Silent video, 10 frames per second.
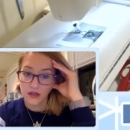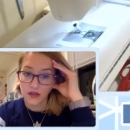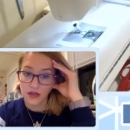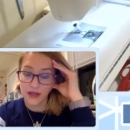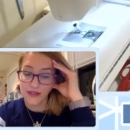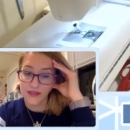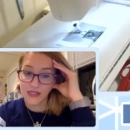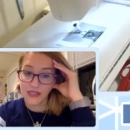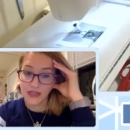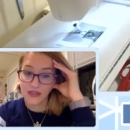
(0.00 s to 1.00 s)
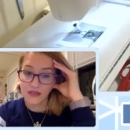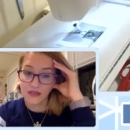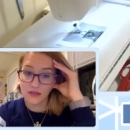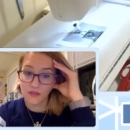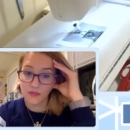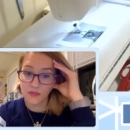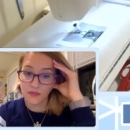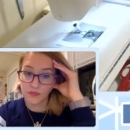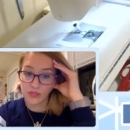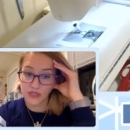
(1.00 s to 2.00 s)
at six
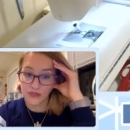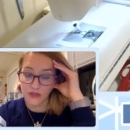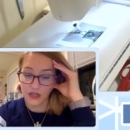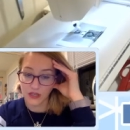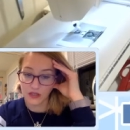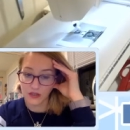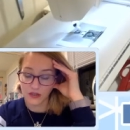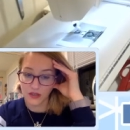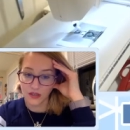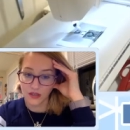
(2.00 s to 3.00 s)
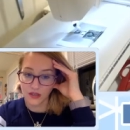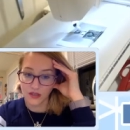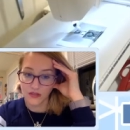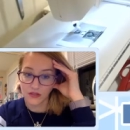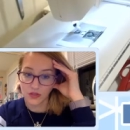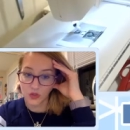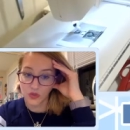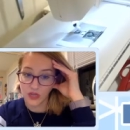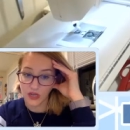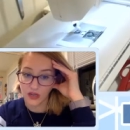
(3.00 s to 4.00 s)
Pacific on
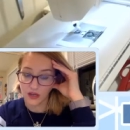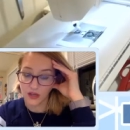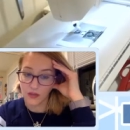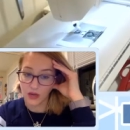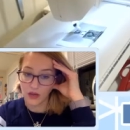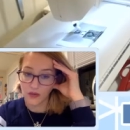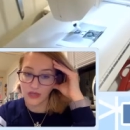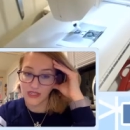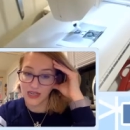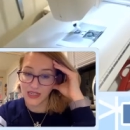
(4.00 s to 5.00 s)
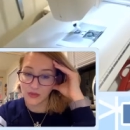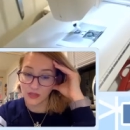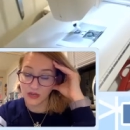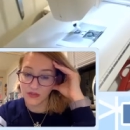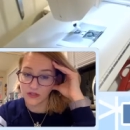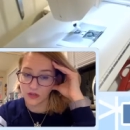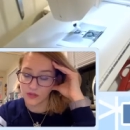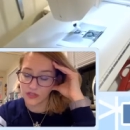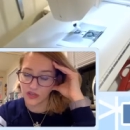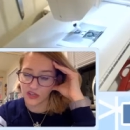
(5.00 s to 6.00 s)
Tuesday, and then my other one is nine to eleven, so I'll be
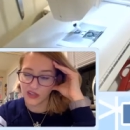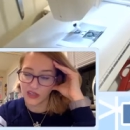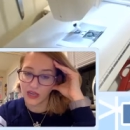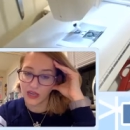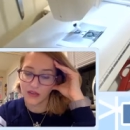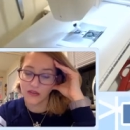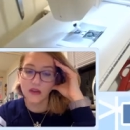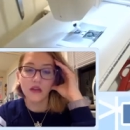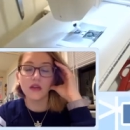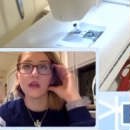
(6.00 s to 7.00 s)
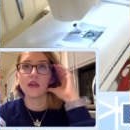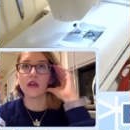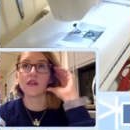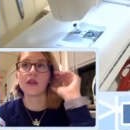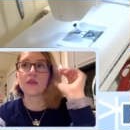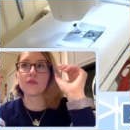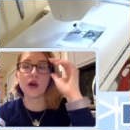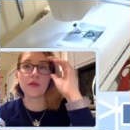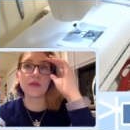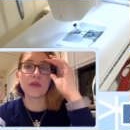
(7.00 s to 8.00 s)
starting at like eight and then
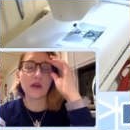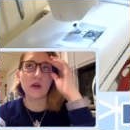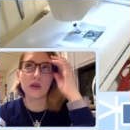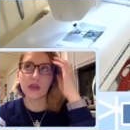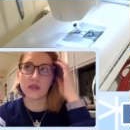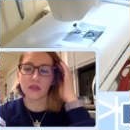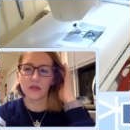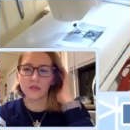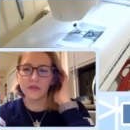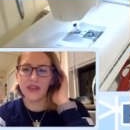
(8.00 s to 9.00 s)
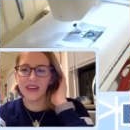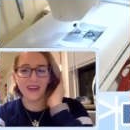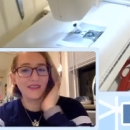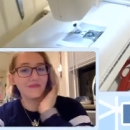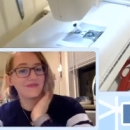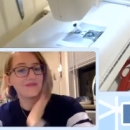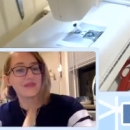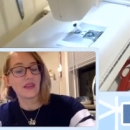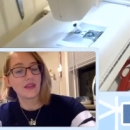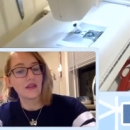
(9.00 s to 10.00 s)
probably going until midnight.
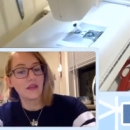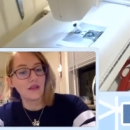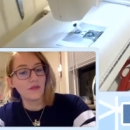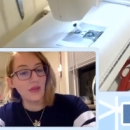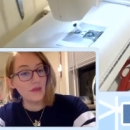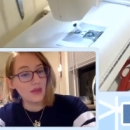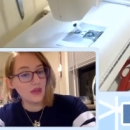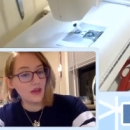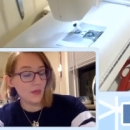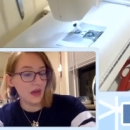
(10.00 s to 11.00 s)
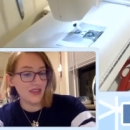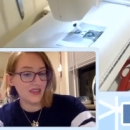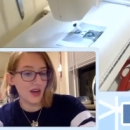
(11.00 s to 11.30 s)
Maybe I might start,